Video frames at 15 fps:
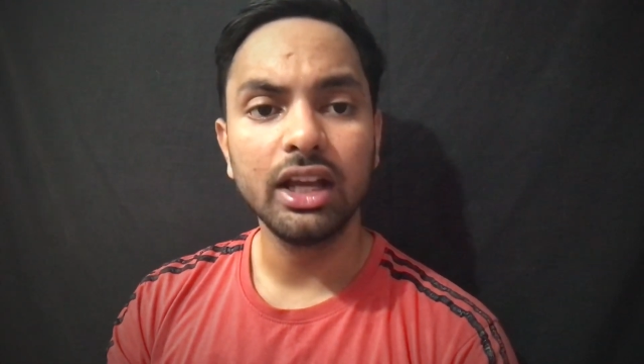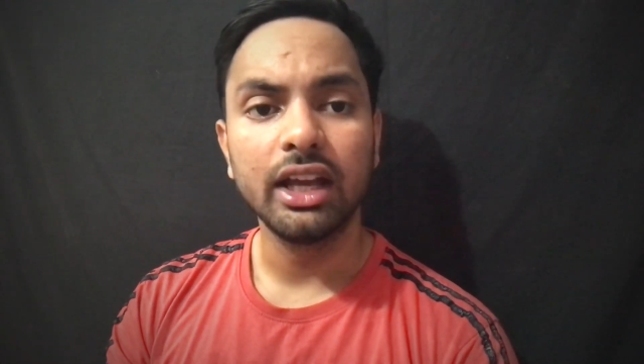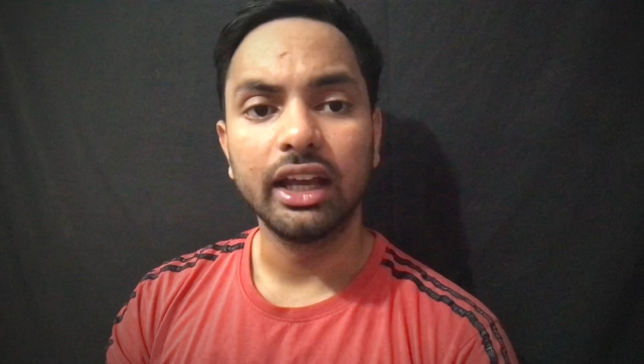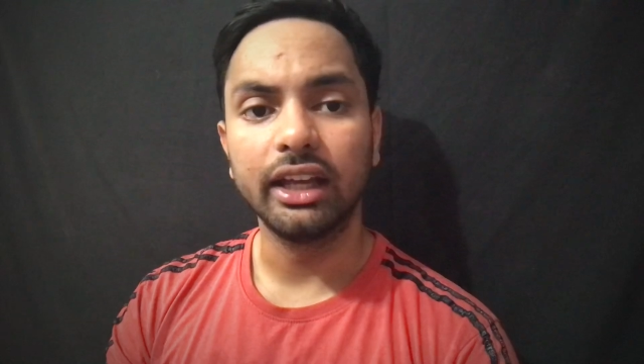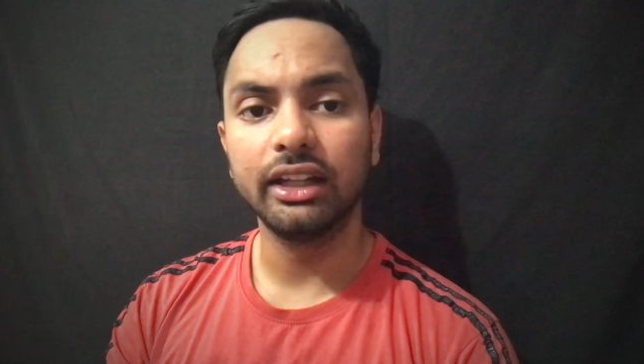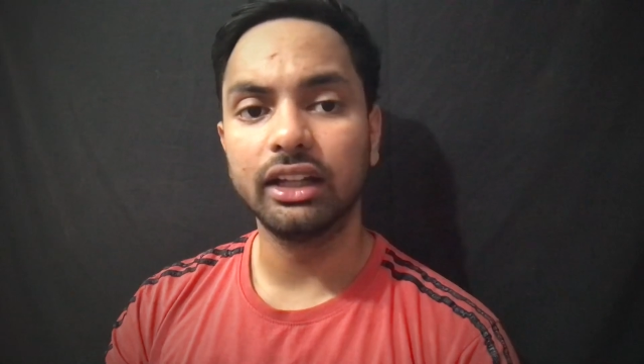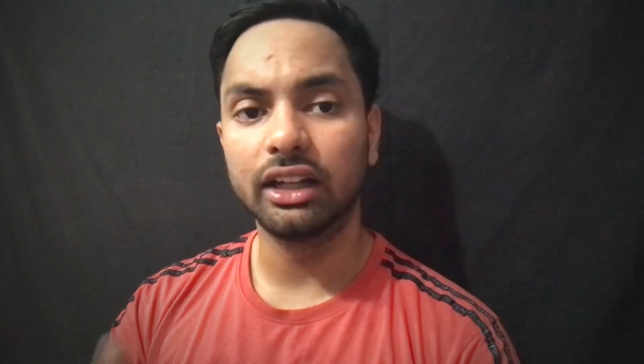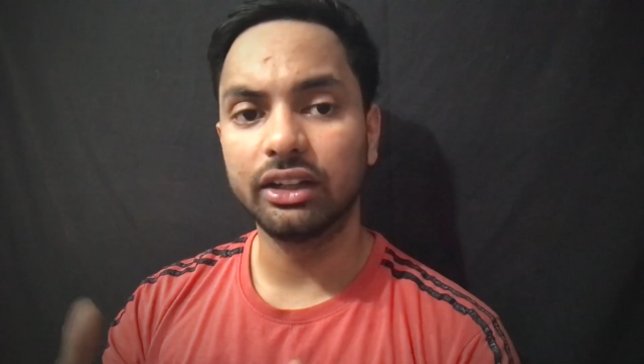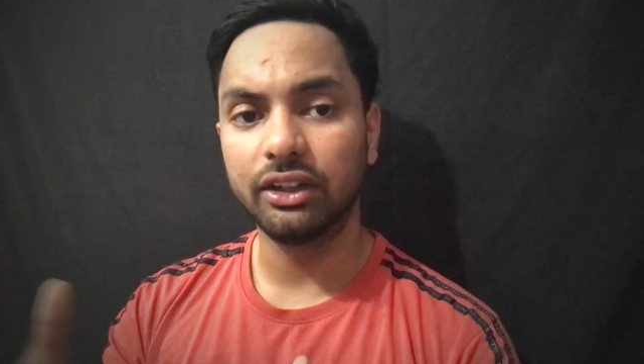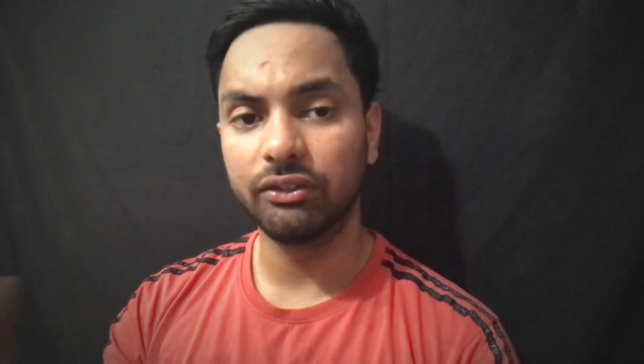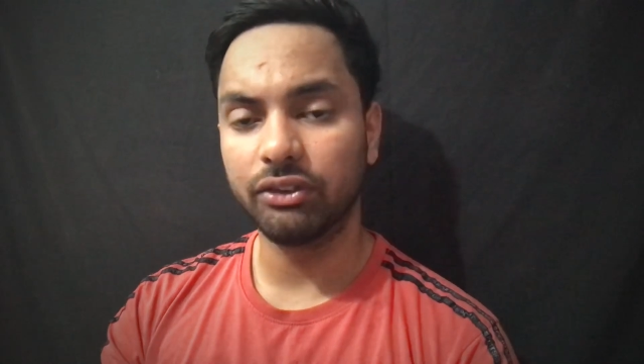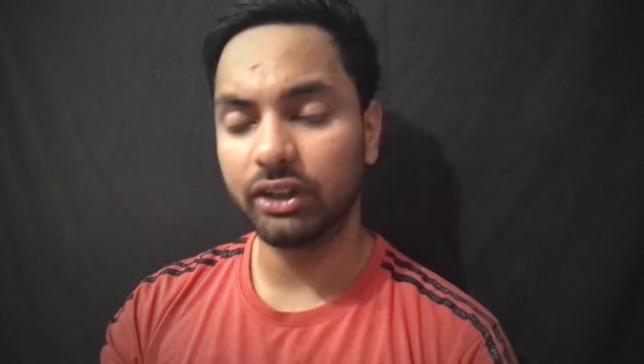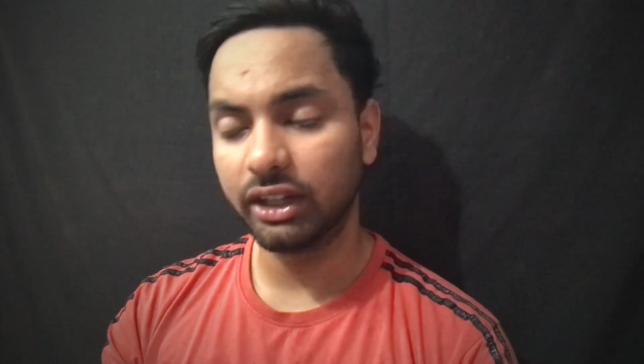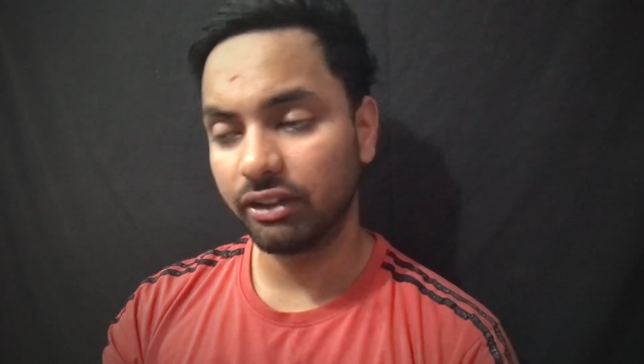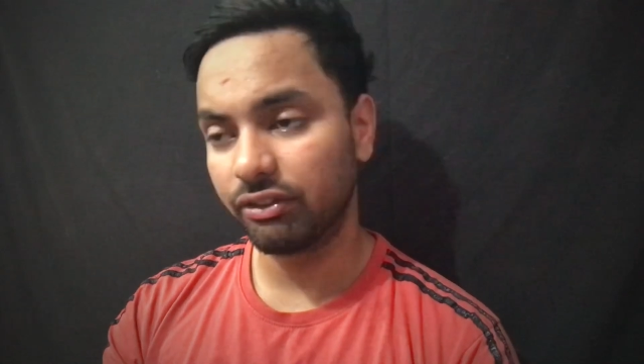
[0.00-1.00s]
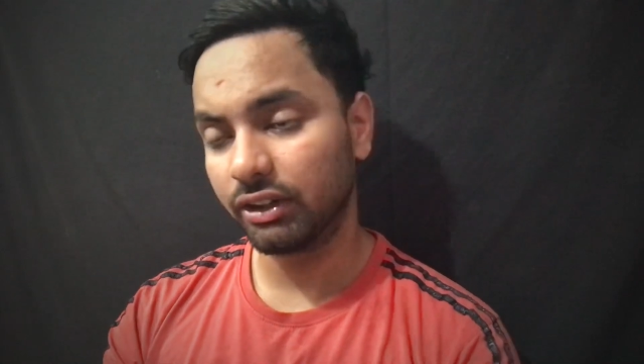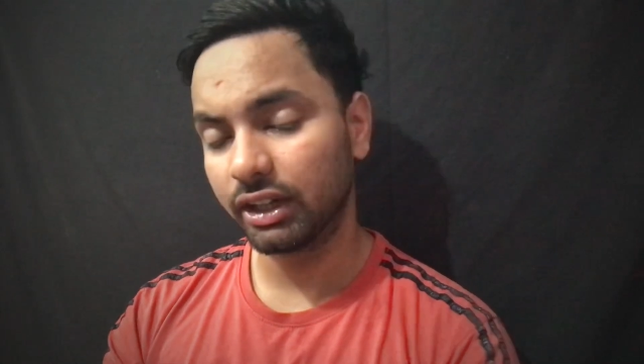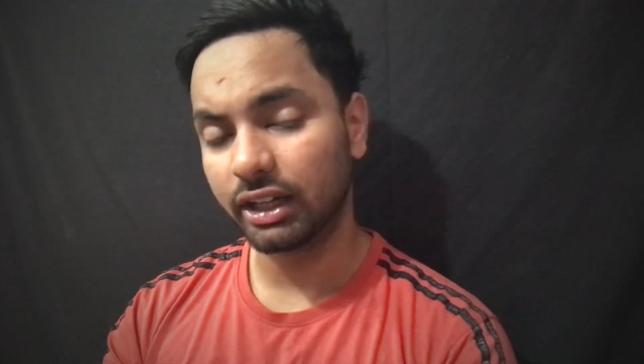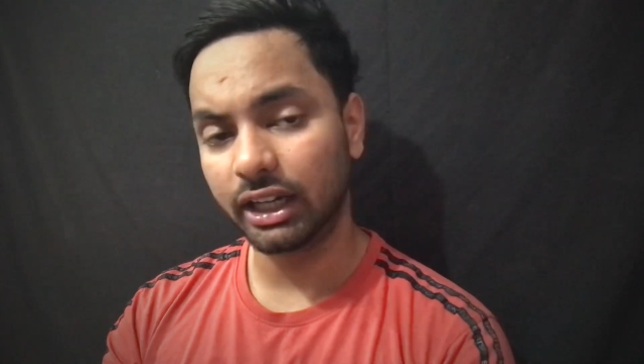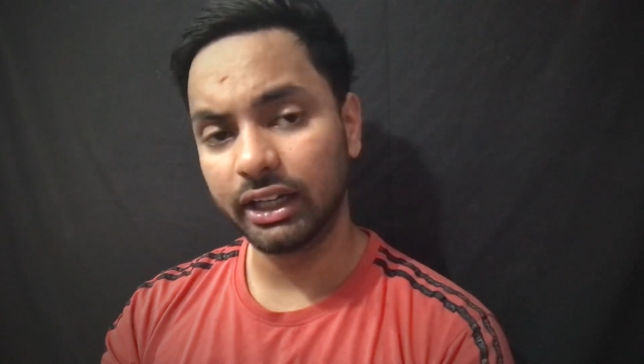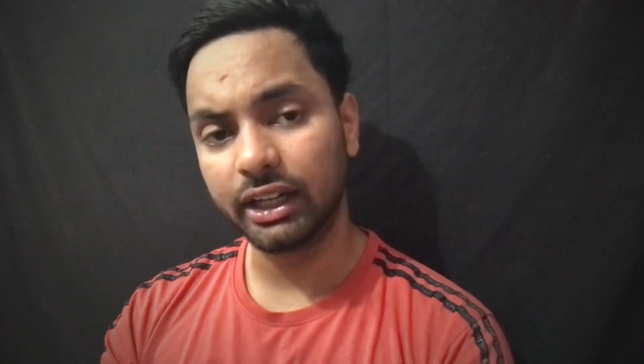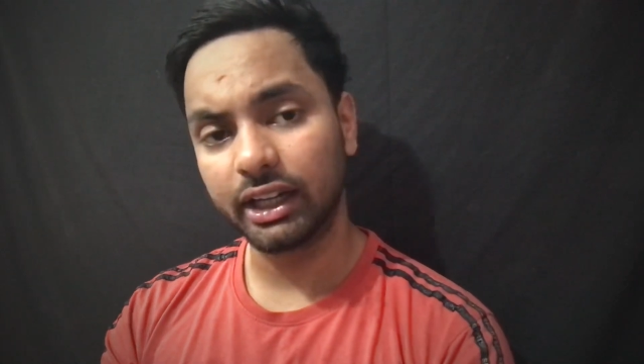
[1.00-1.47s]
in different
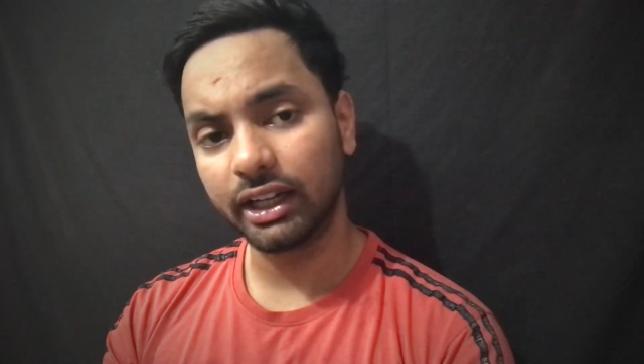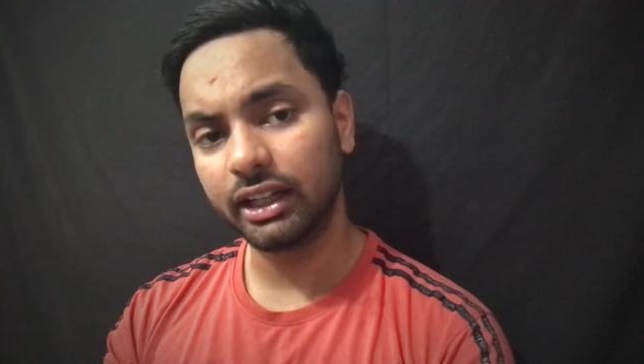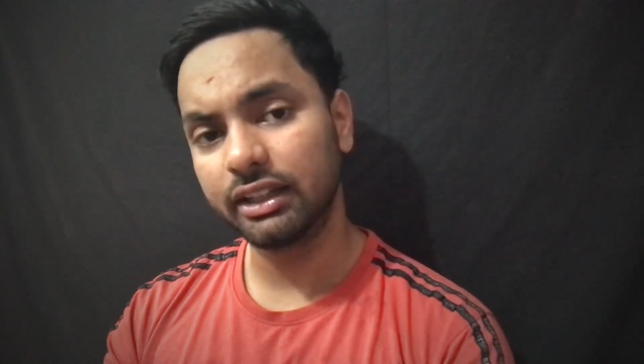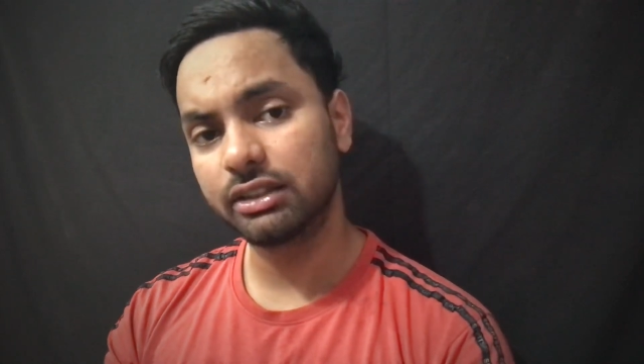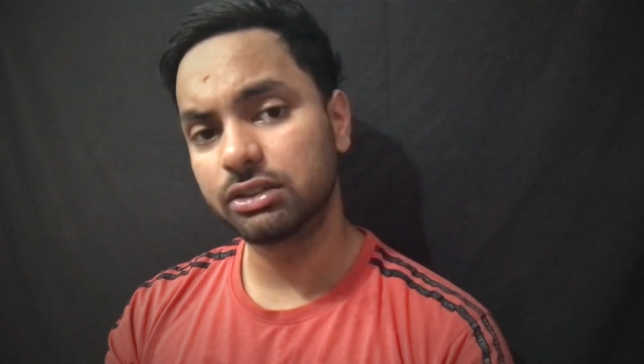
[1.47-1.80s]
countries.